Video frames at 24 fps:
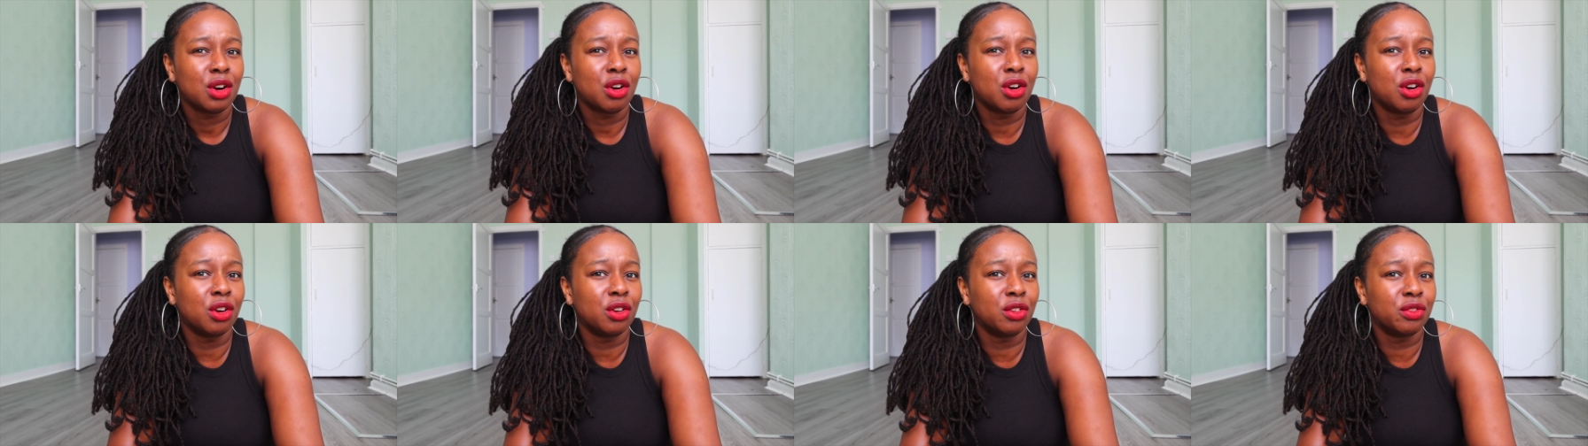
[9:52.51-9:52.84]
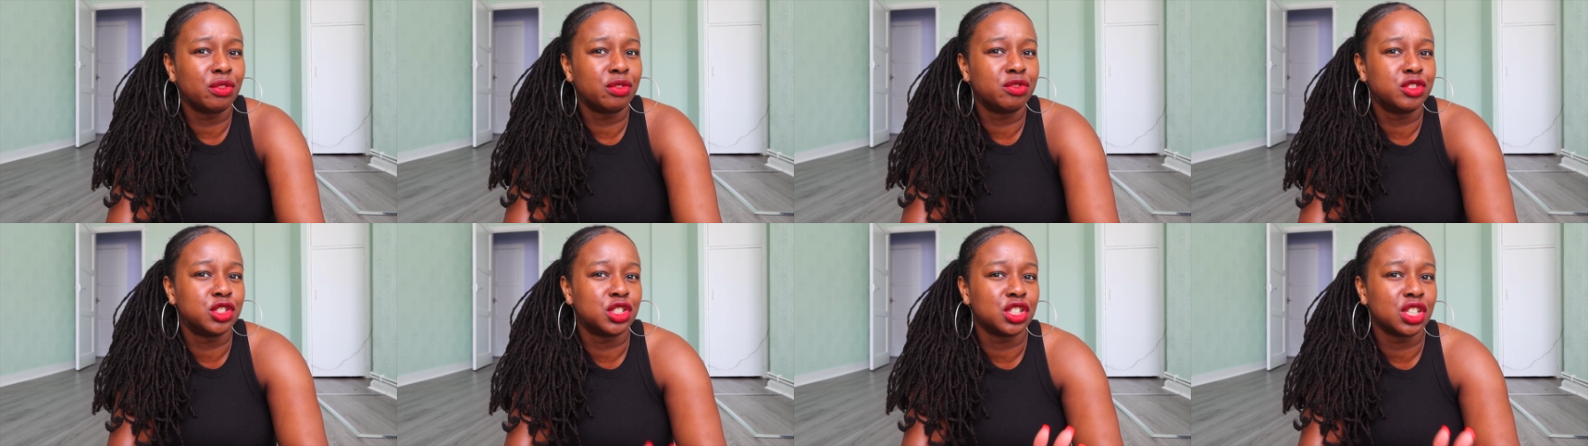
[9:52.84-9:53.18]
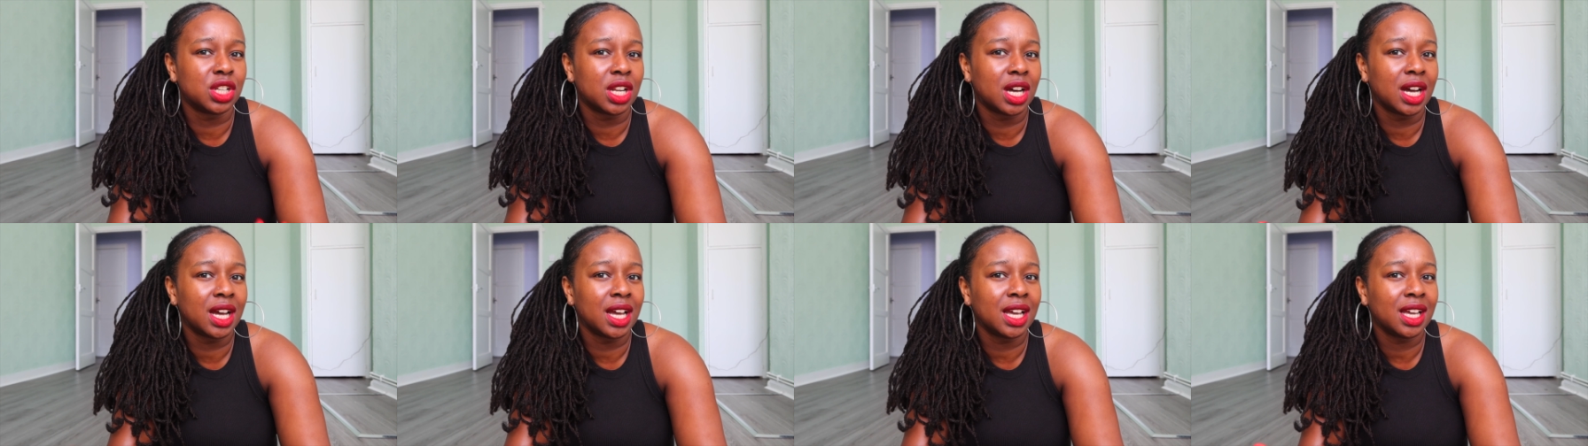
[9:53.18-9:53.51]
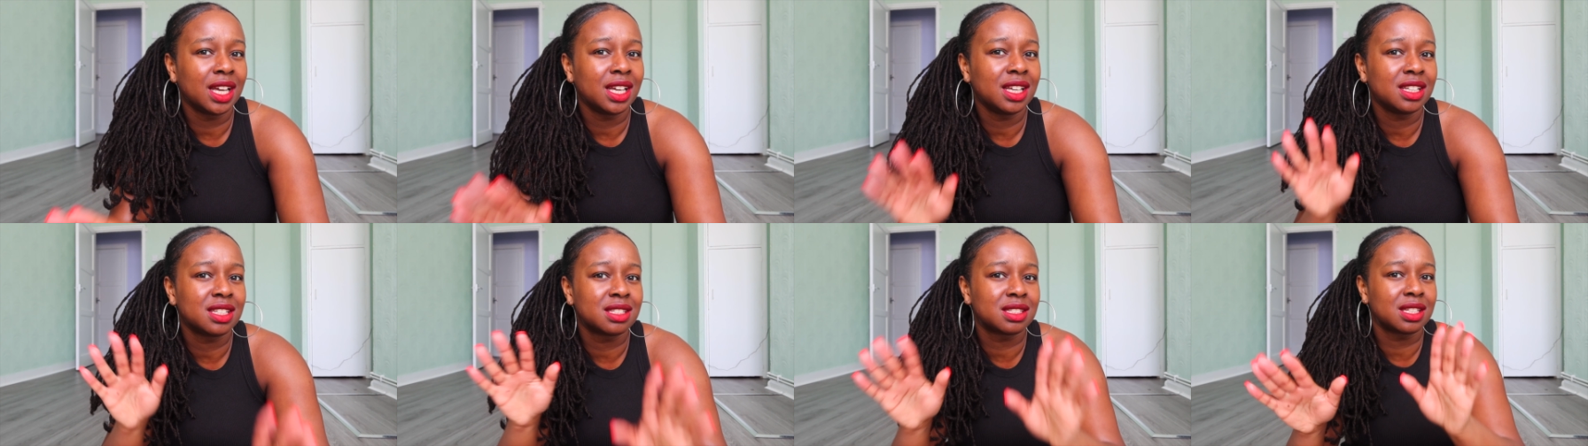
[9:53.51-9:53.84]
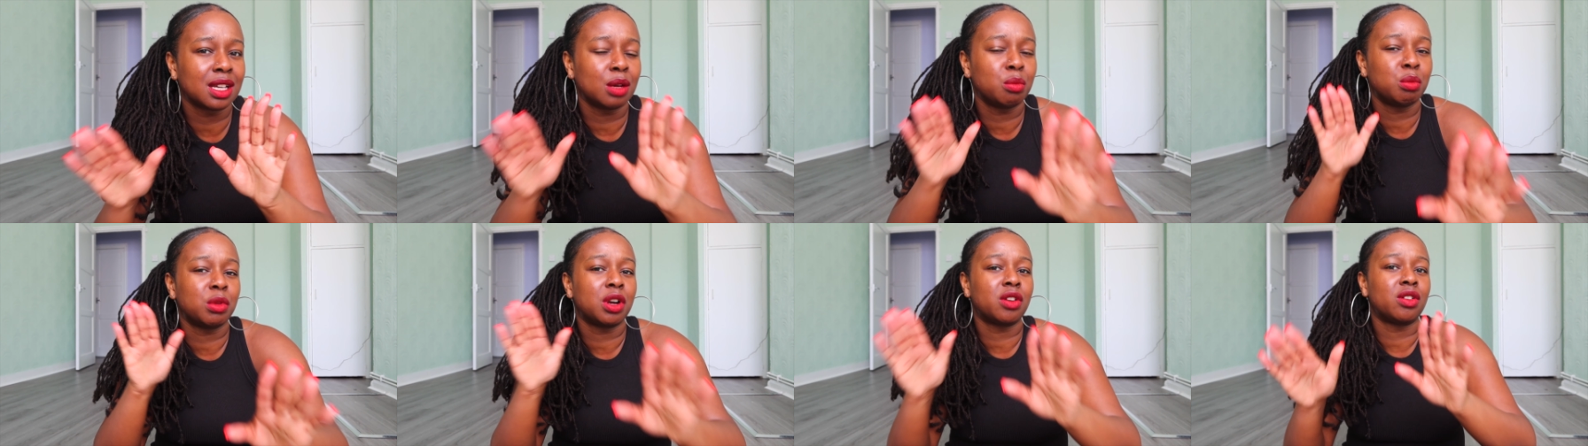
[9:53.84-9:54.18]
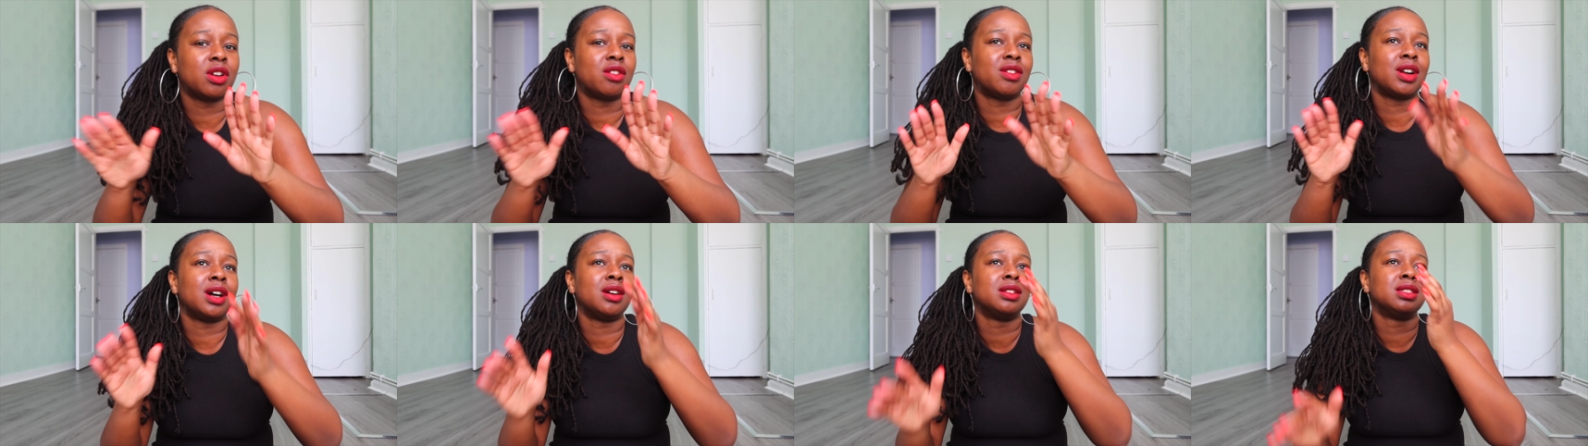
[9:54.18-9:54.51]
of July,
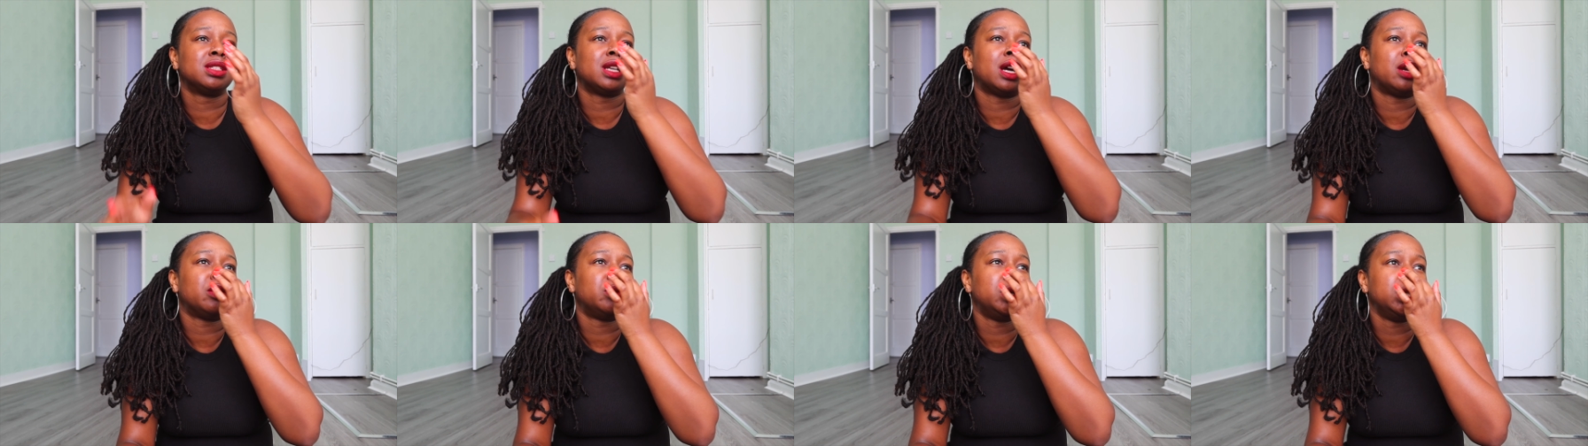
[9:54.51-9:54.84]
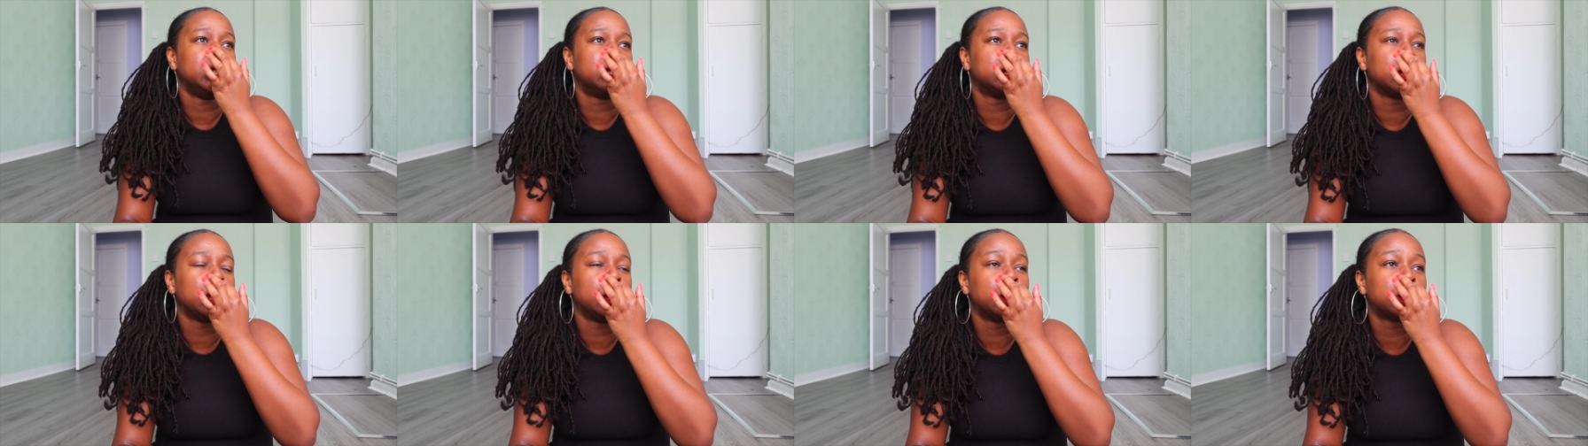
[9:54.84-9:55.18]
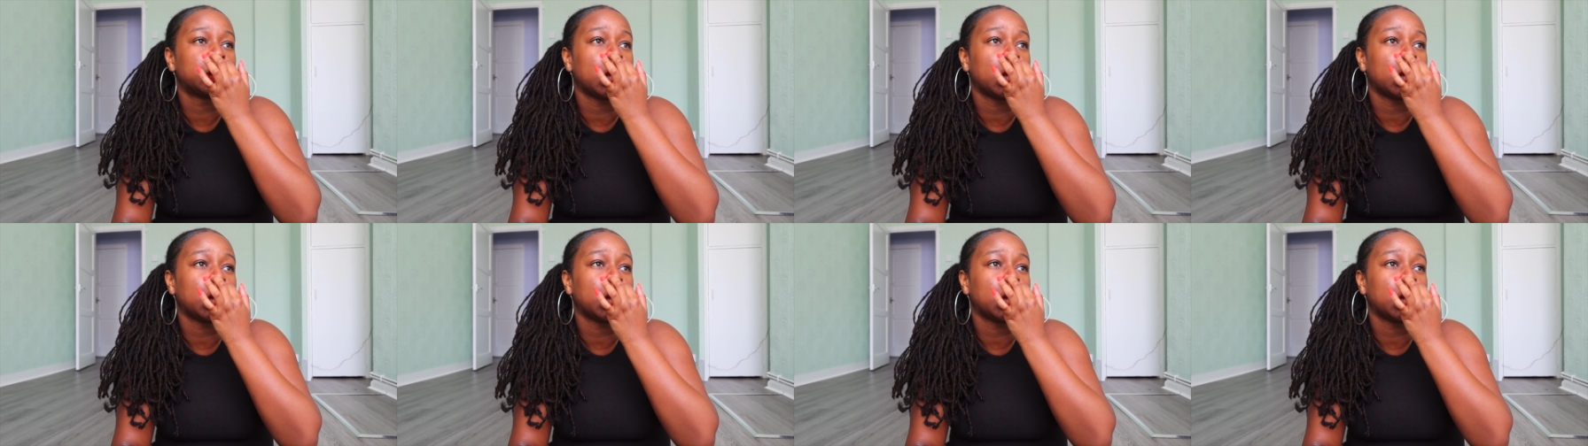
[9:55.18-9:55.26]
somewhere around that region.